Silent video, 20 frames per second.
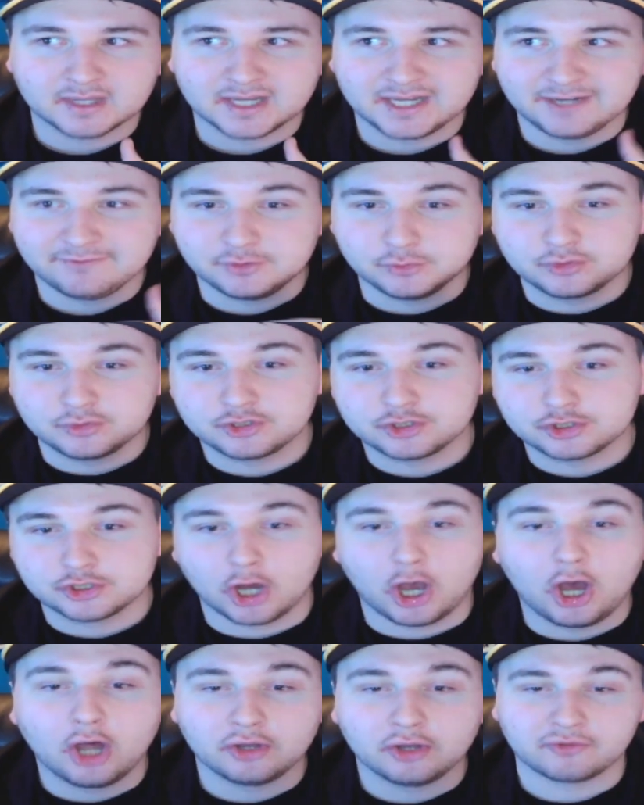if you
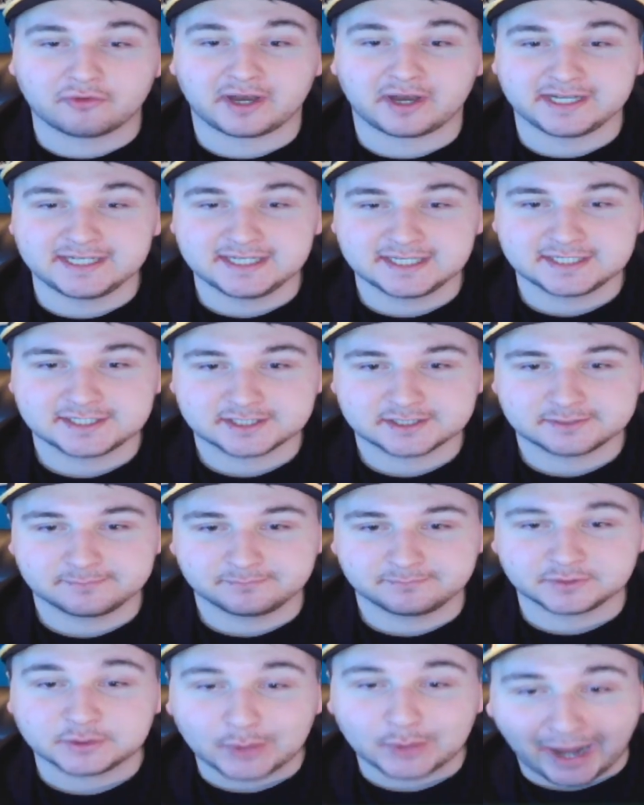start the race,
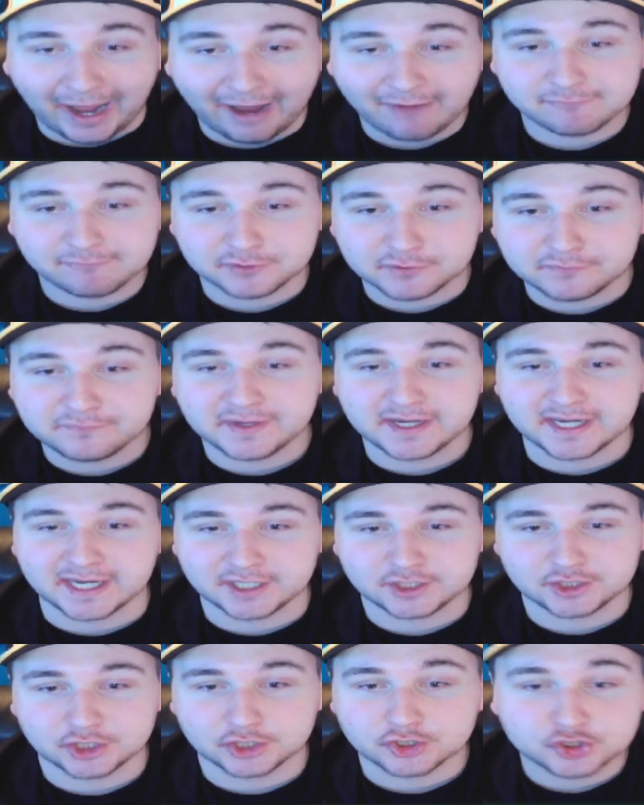you have to
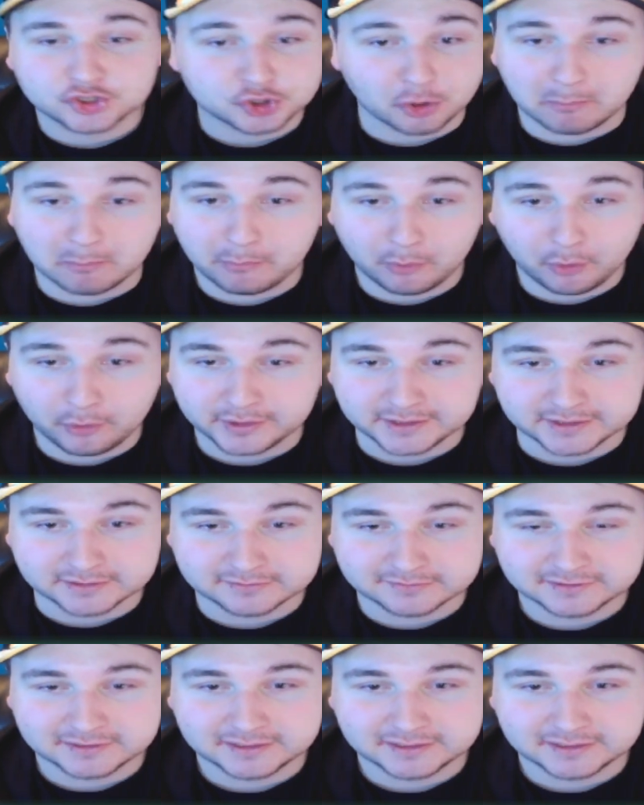finish at some point,